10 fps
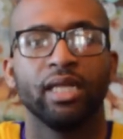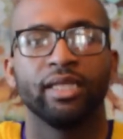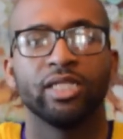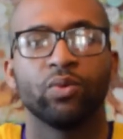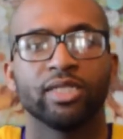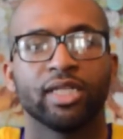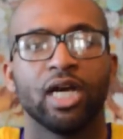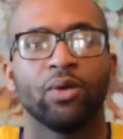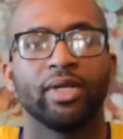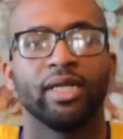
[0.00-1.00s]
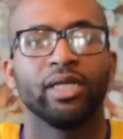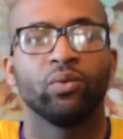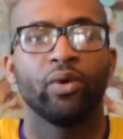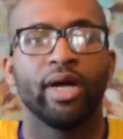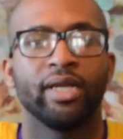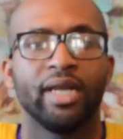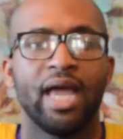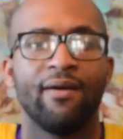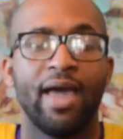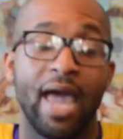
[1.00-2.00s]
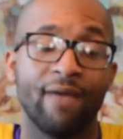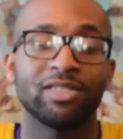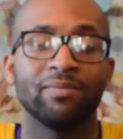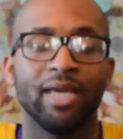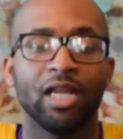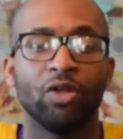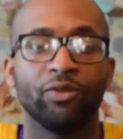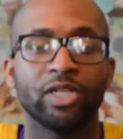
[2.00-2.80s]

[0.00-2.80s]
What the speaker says: This was the color they did wear. It did have some yellow.